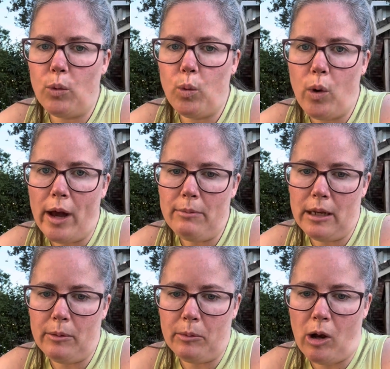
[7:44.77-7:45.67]
what
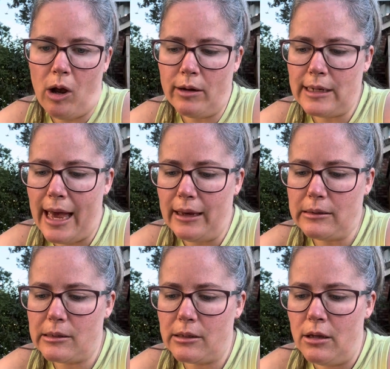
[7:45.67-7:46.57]
minimum
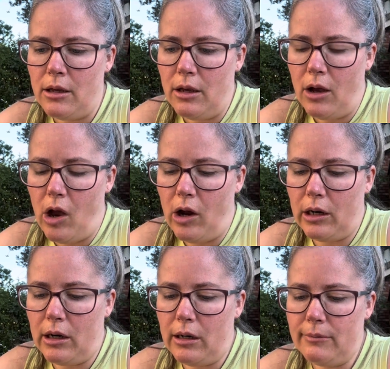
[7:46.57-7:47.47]
contacts
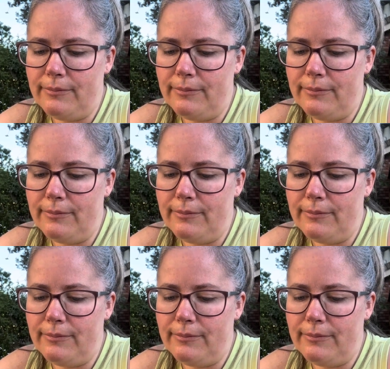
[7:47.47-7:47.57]
are